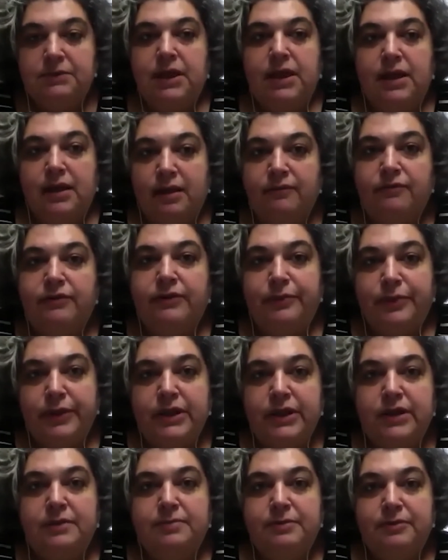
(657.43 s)
Like every
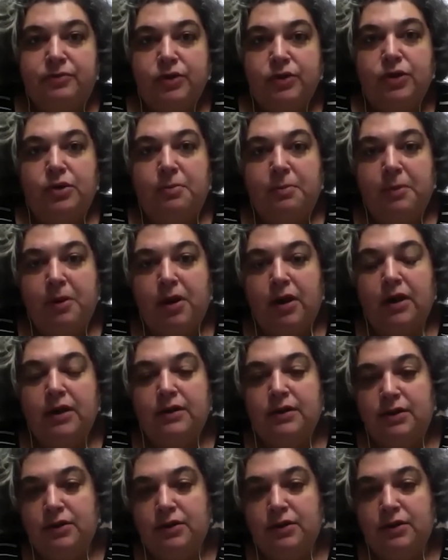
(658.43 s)
week before your market,